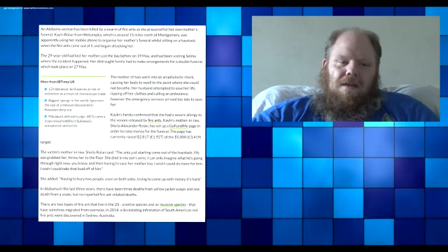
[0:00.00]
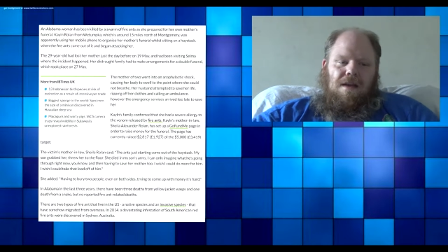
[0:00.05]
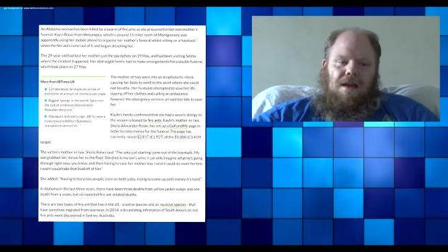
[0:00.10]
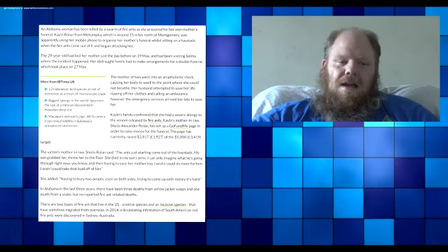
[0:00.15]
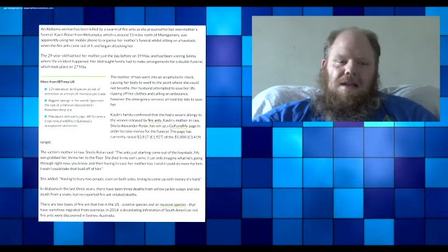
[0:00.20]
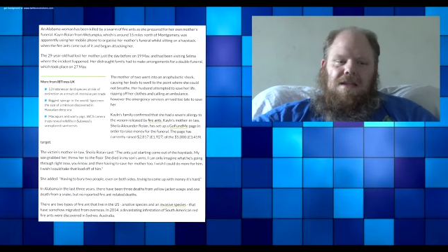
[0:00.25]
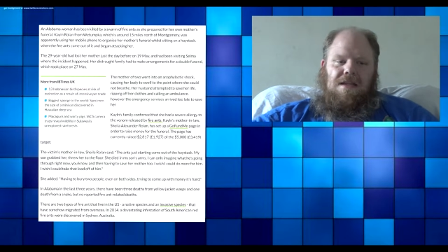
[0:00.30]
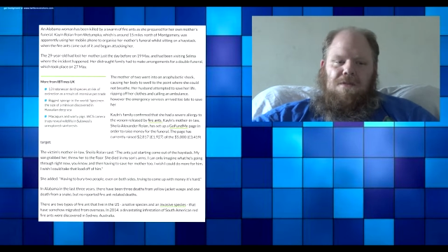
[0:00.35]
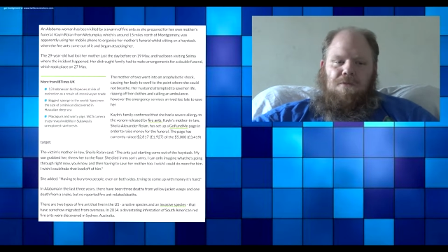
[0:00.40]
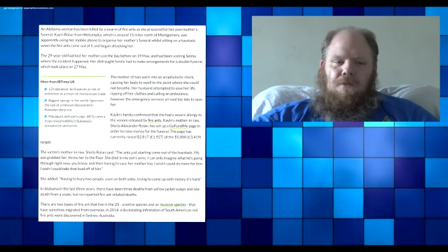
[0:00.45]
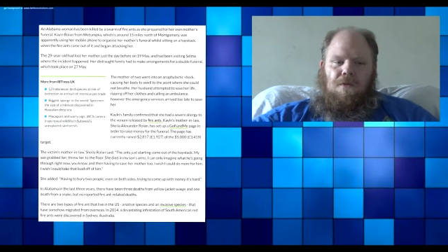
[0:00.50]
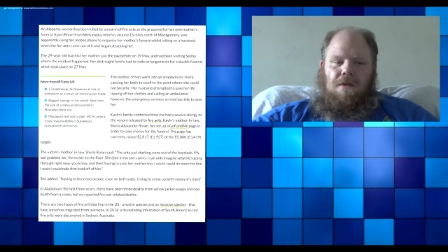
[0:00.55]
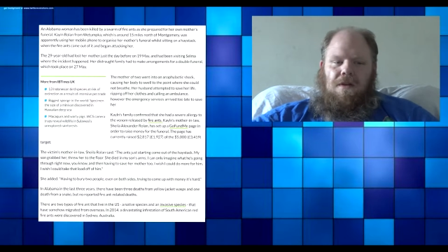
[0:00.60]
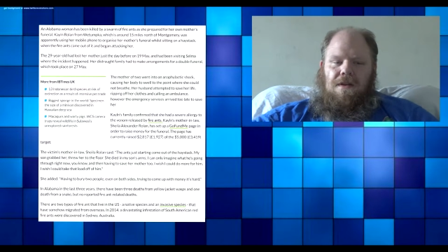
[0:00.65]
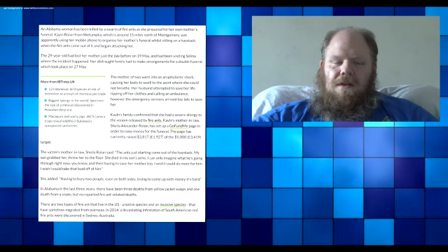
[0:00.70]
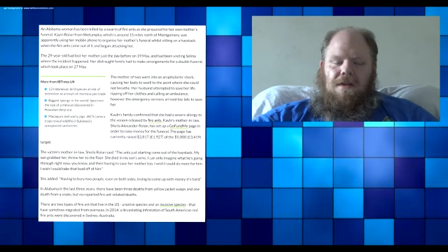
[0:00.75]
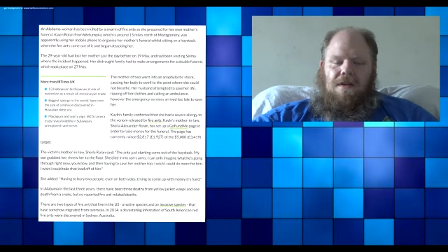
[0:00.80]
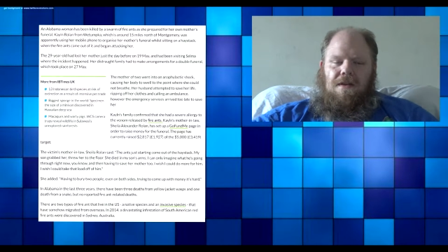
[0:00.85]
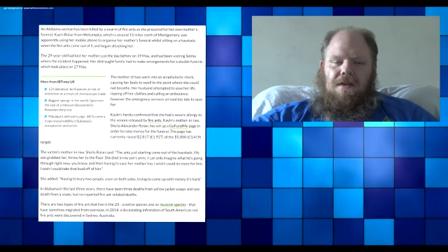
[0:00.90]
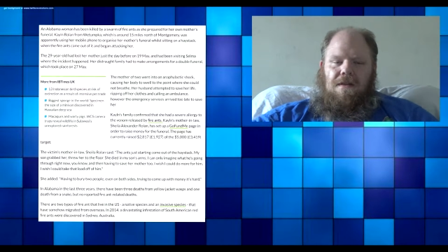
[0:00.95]
I just wanted
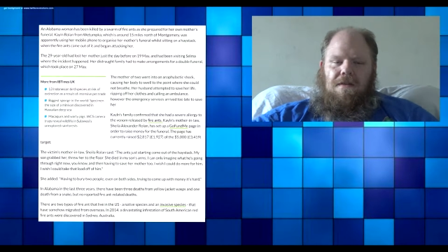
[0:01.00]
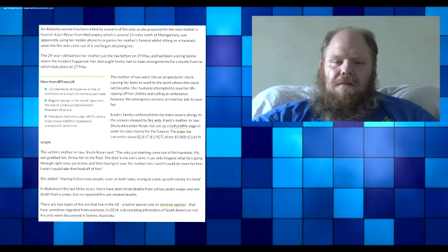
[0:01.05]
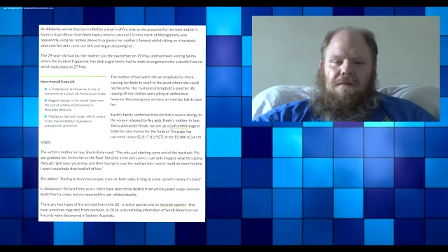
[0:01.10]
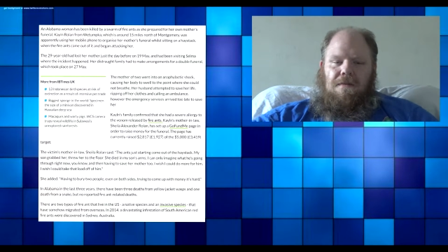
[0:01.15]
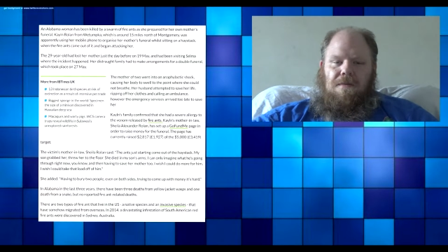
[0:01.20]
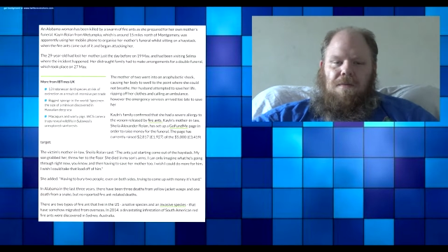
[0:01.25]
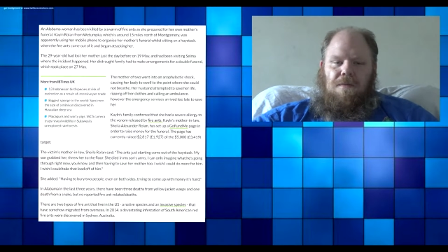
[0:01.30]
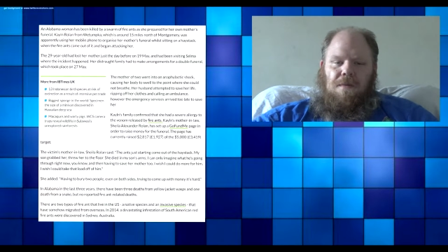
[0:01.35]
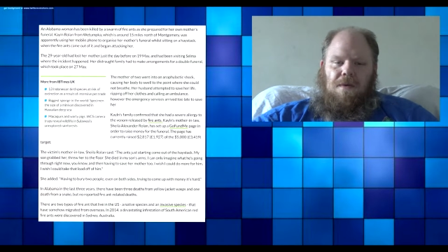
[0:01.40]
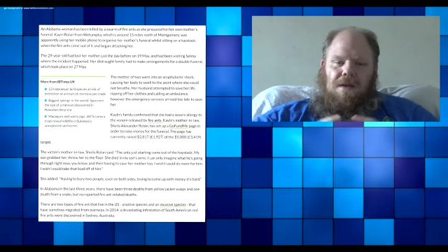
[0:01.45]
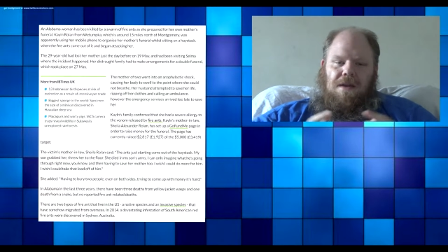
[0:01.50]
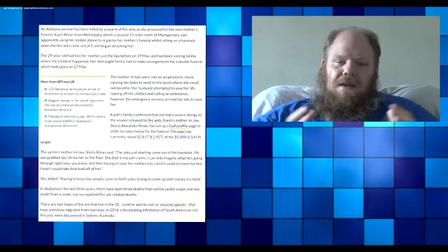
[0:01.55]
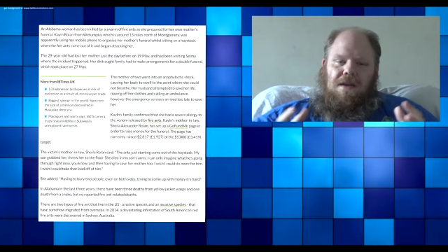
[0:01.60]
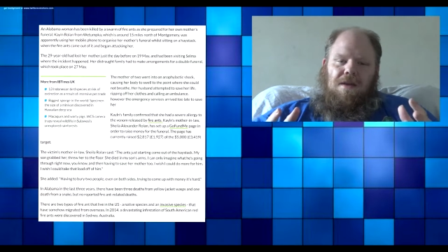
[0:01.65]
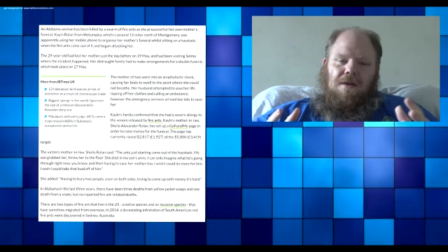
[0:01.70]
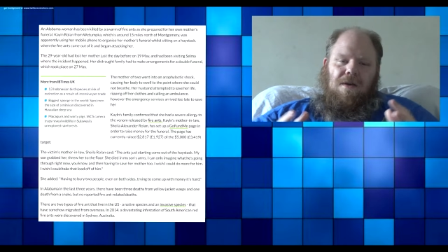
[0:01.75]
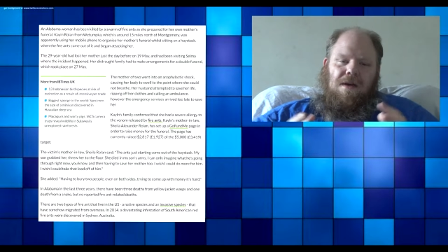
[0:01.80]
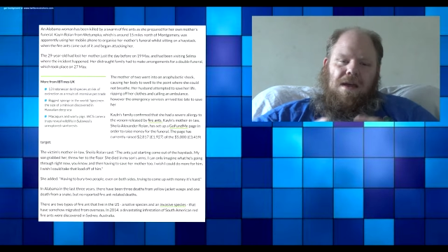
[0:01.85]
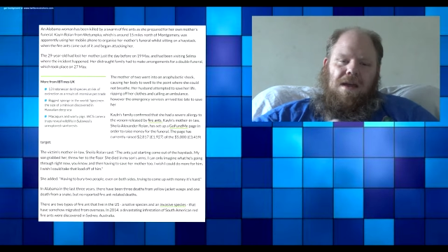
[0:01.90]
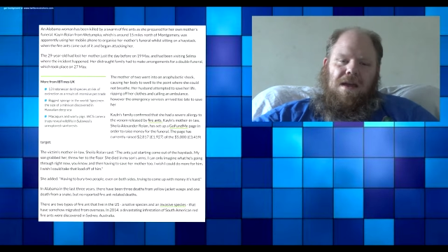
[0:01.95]
to
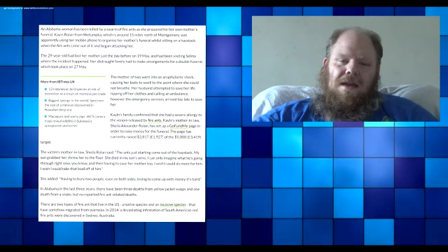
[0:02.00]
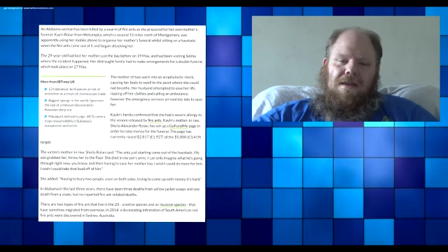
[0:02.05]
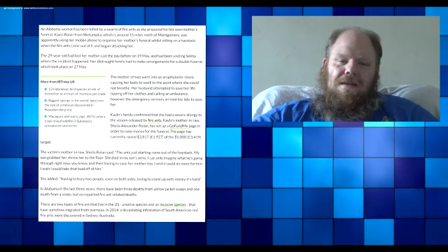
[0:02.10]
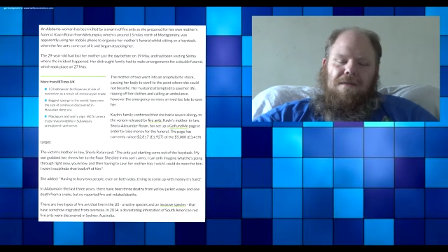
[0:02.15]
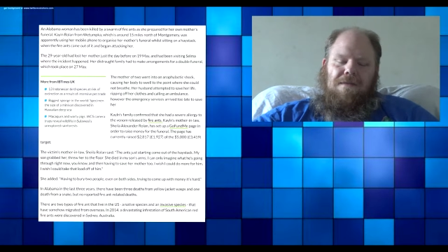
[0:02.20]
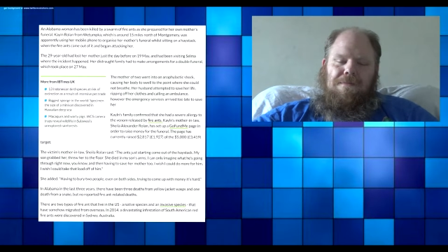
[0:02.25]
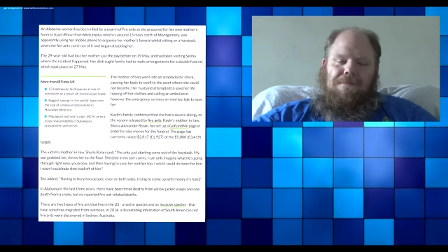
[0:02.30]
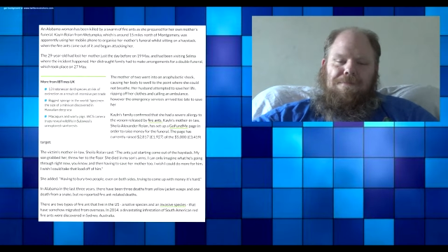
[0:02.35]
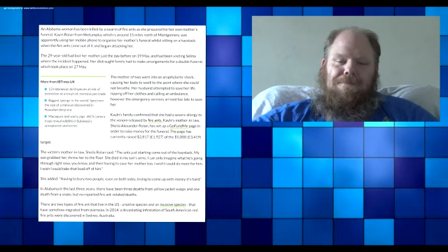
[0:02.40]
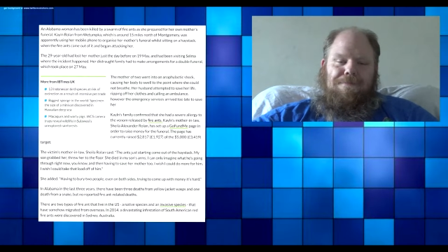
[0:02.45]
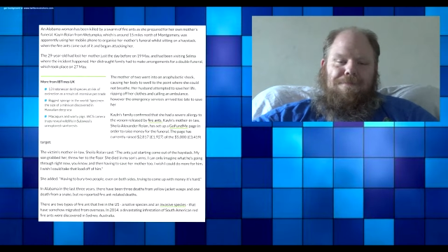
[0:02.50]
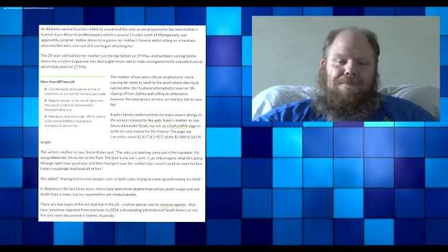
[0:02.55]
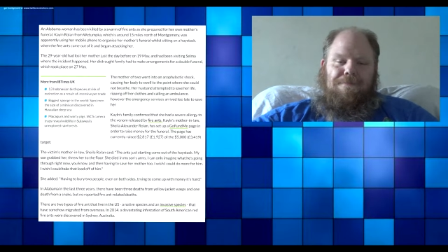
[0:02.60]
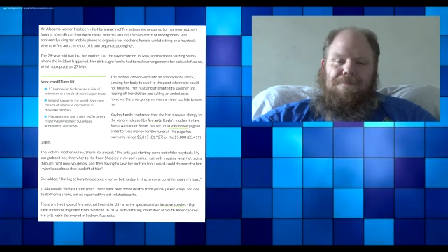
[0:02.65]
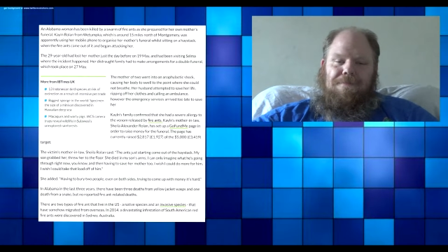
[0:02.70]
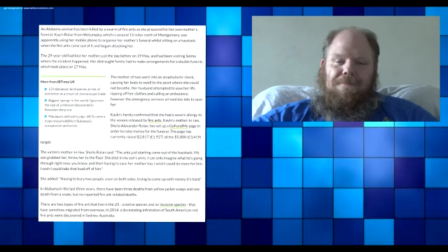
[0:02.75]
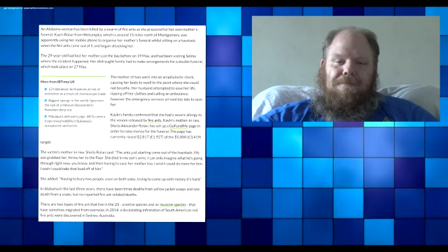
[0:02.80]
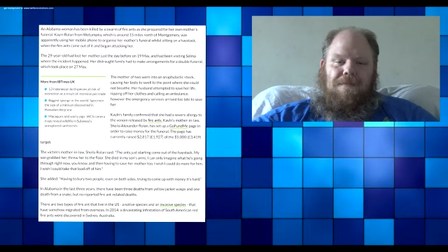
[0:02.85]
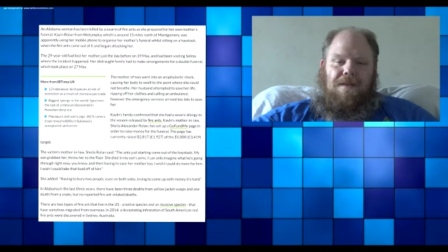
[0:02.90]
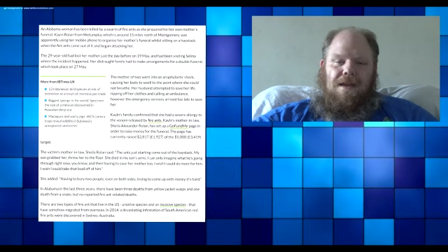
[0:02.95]
go ahead and
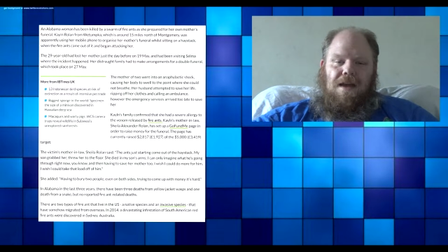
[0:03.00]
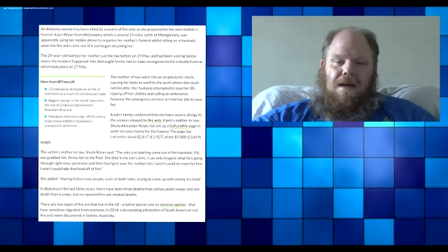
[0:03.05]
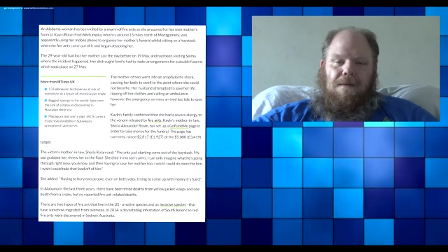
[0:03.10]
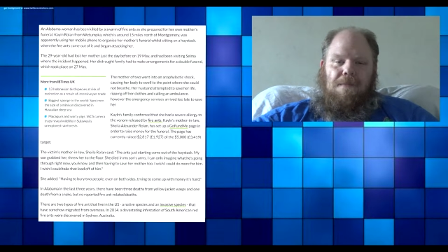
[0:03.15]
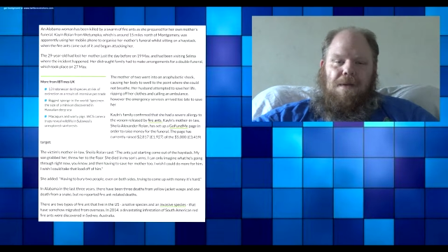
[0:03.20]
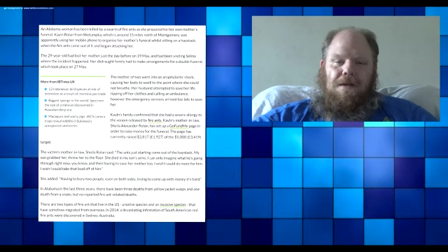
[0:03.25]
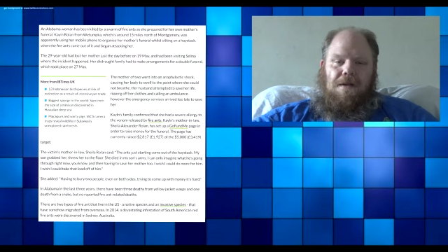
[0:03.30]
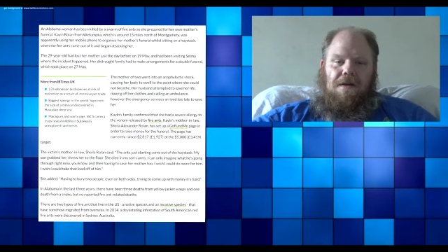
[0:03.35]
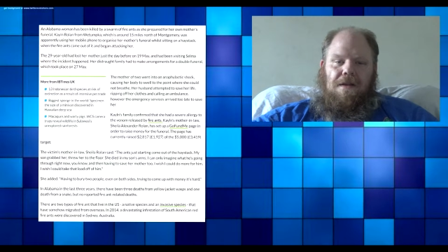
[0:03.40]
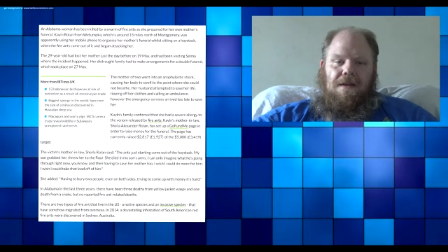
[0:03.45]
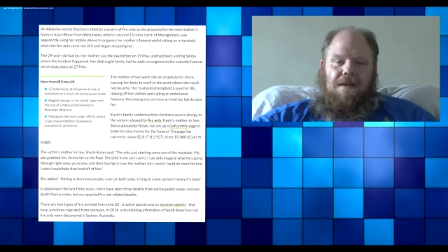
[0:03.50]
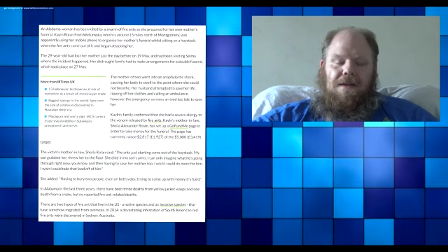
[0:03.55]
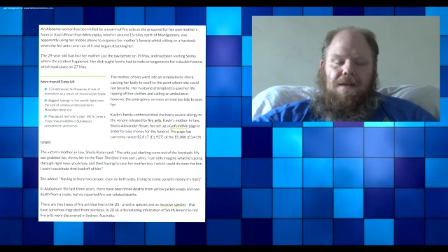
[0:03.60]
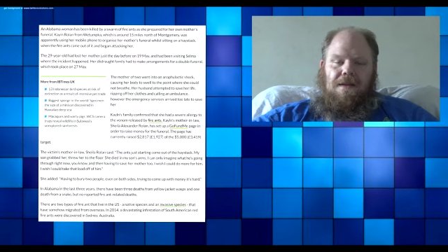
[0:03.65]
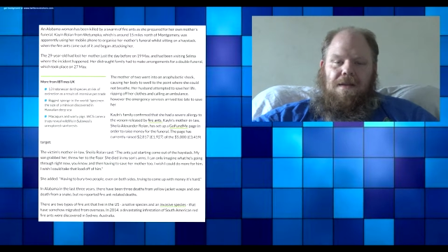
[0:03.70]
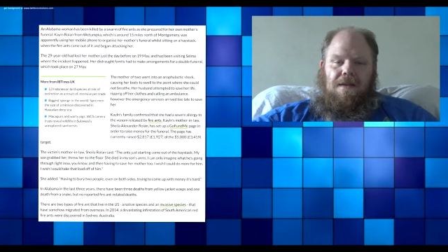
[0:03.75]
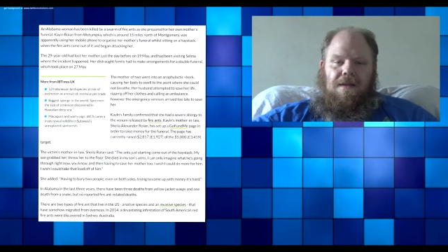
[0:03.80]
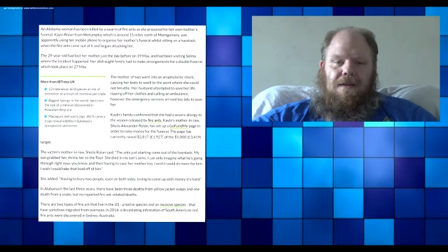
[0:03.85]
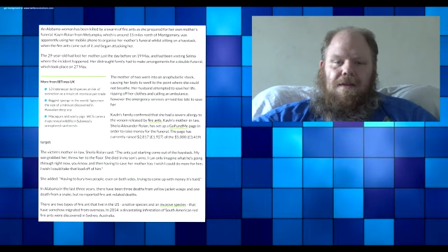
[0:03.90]
comment on it.